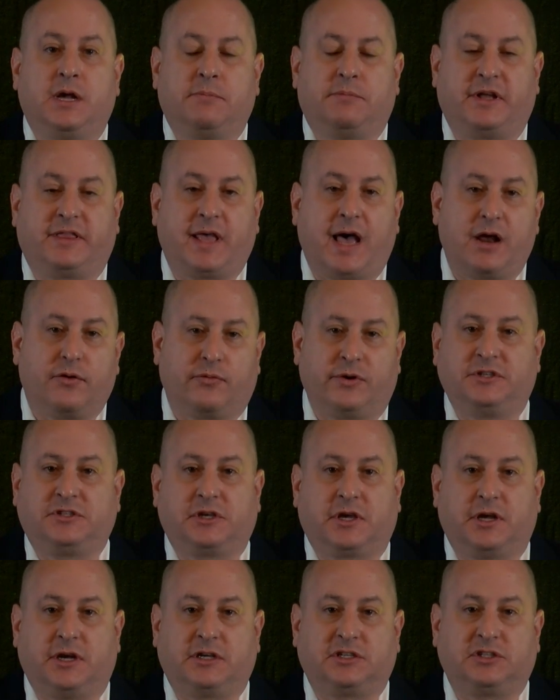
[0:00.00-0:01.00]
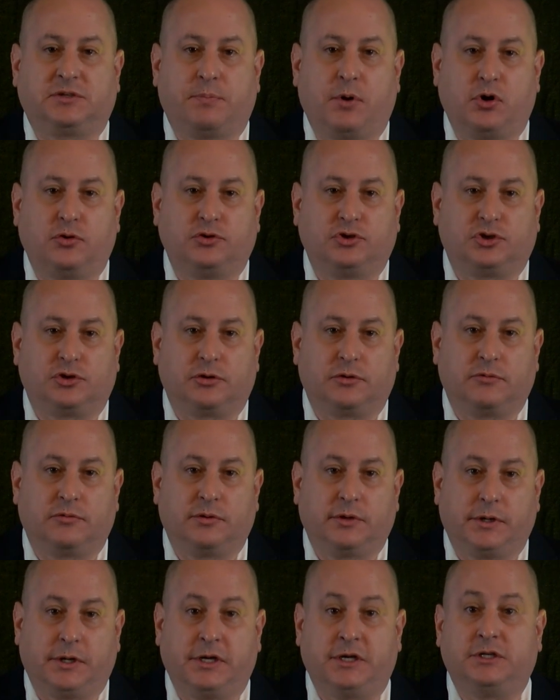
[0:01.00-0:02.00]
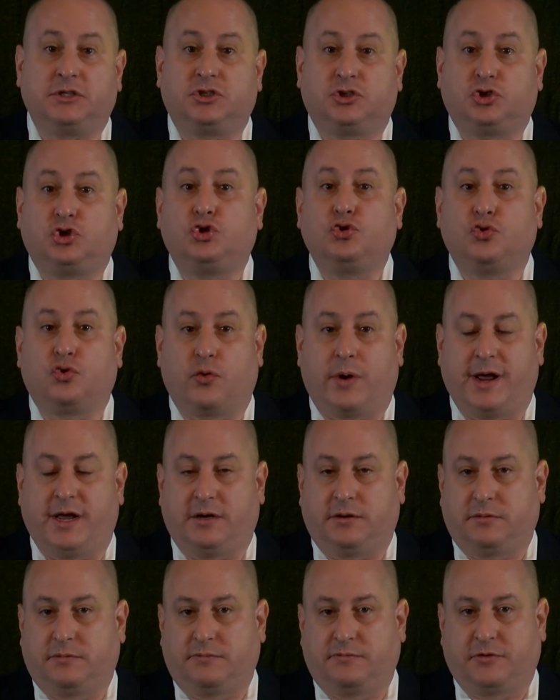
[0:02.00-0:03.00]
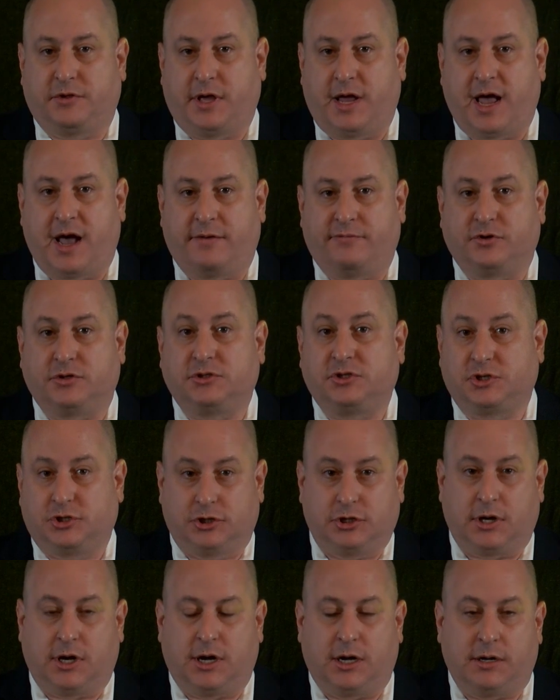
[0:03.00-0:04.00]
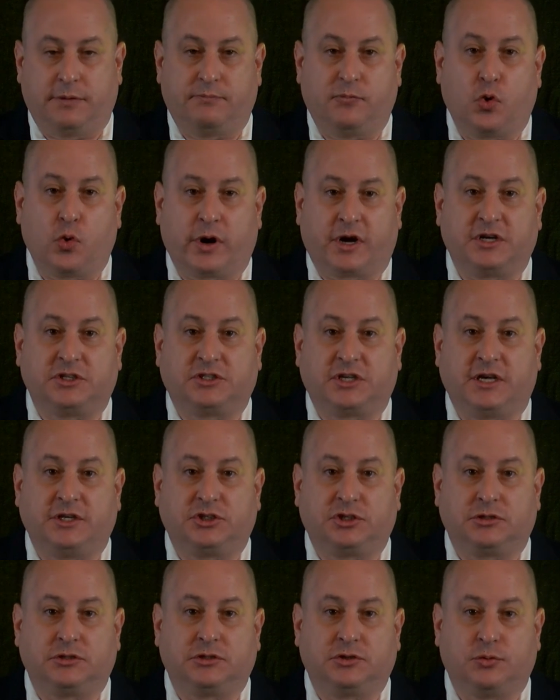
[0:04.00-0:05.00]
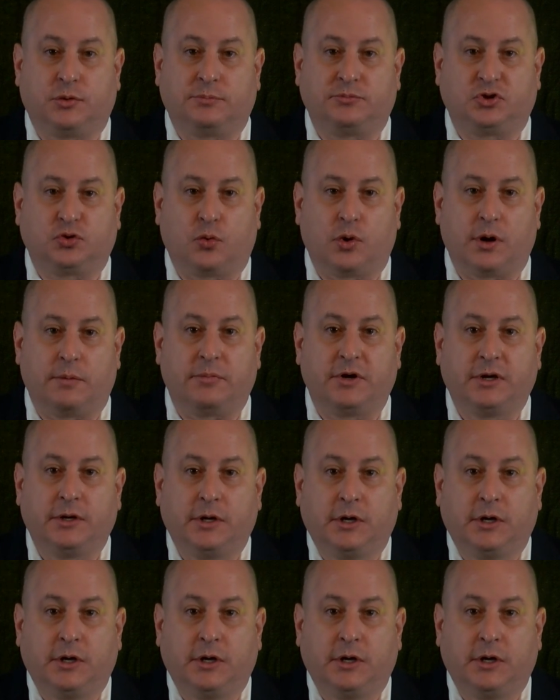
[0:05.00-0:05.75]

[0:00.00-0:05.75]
But that risk and exposure is too great for the average organization to absorb.